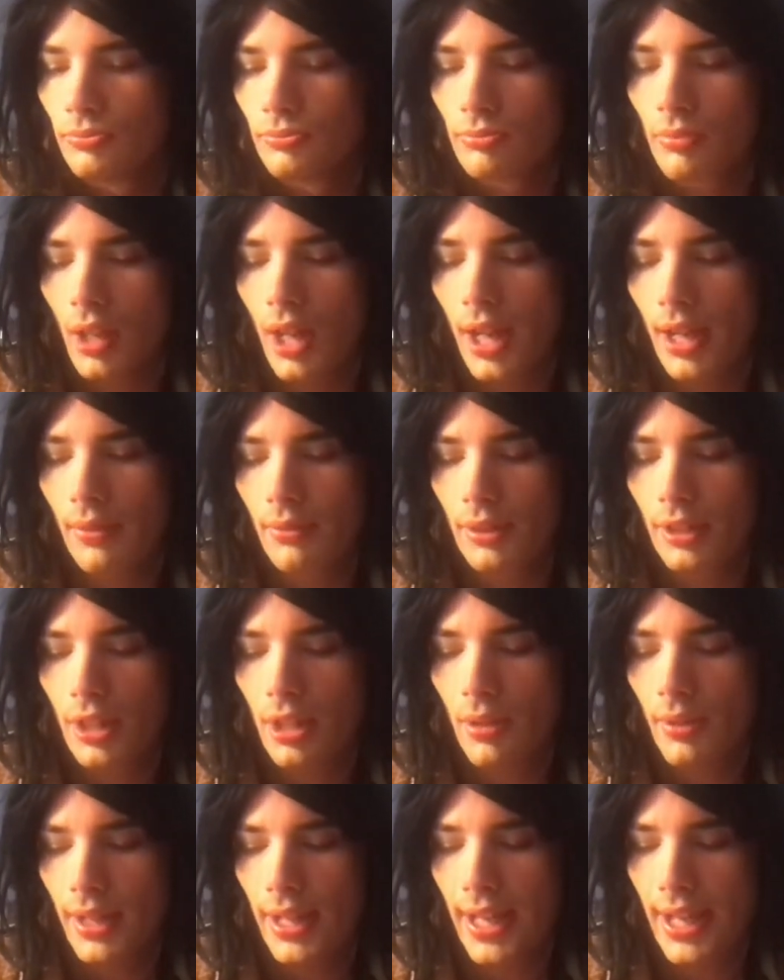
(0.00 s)
I would
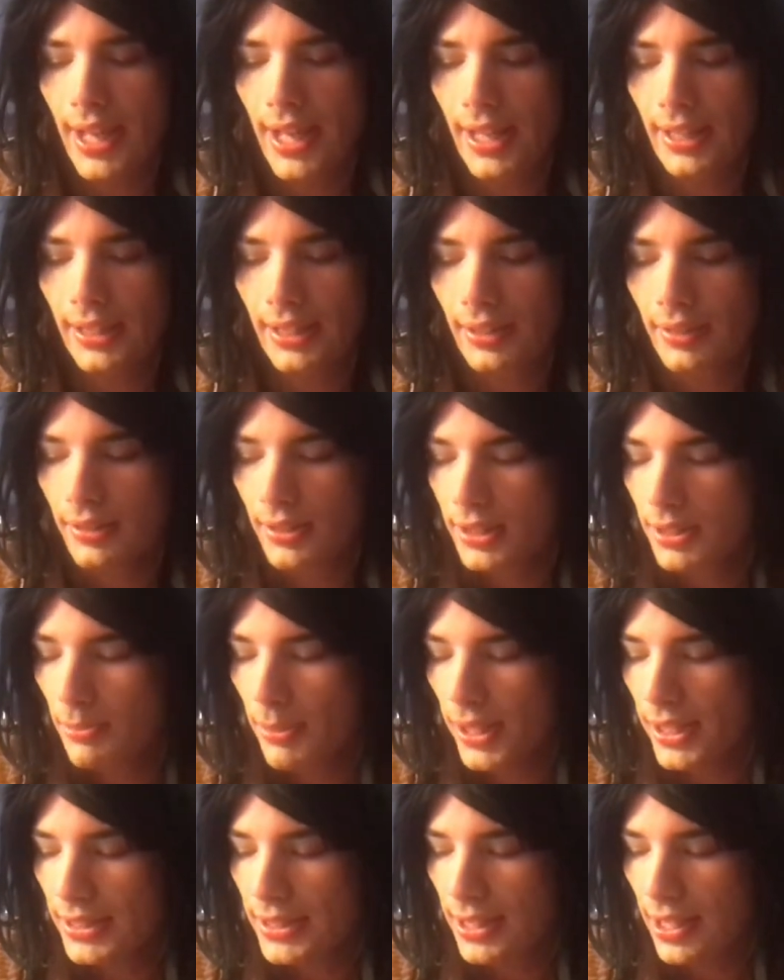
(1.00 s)
go ahead and
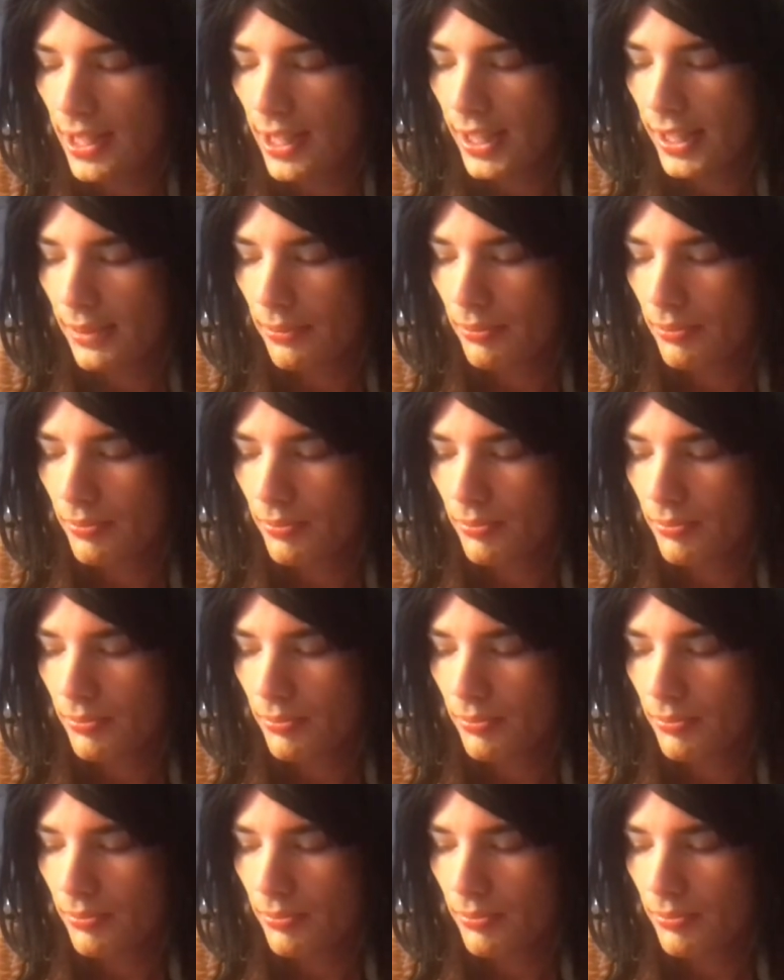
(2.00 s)
spend time